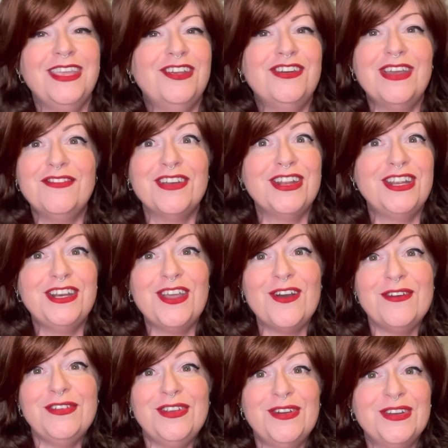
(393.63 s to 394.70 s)
You're never going to know
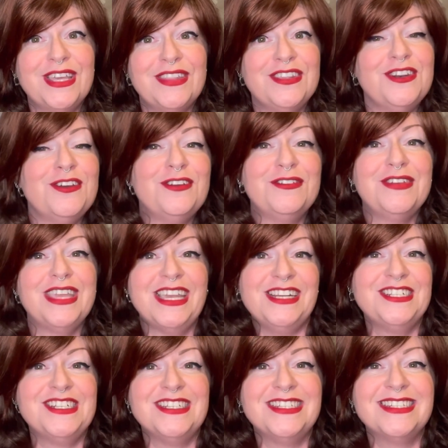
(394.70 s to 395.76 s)
if you don't get the
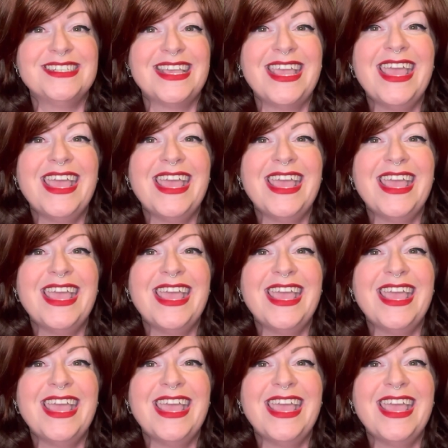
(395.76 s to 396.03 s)
notifications.